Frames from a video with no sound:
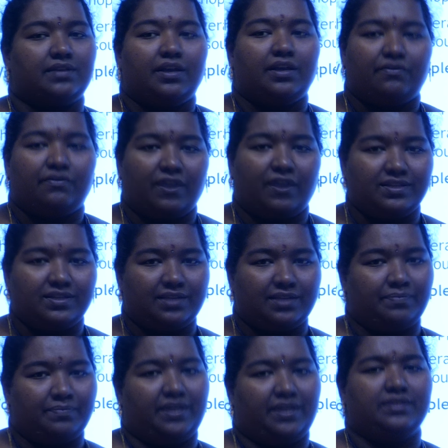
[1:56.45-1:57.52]
What is that
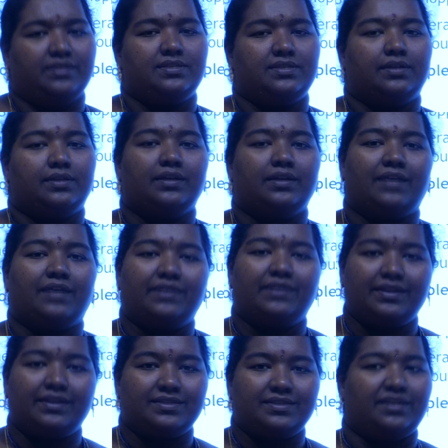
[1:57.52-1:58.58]
means? Converter
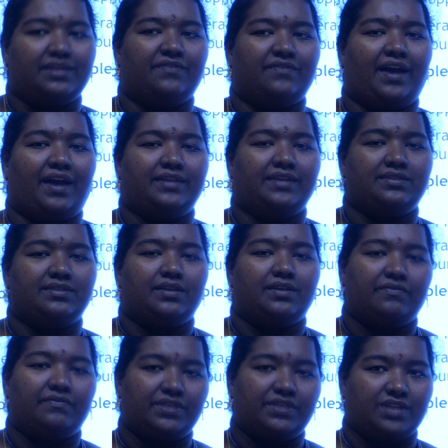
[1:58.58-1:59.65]
is a device
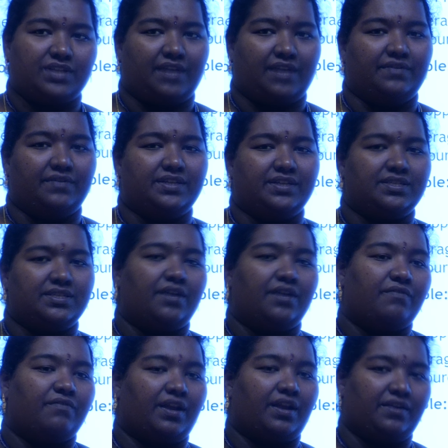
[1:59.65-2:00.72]
which converts
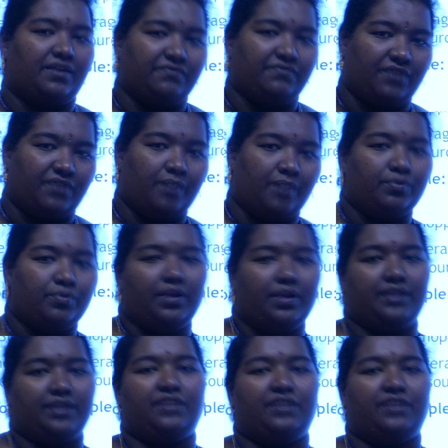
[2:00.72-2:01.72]
one form to another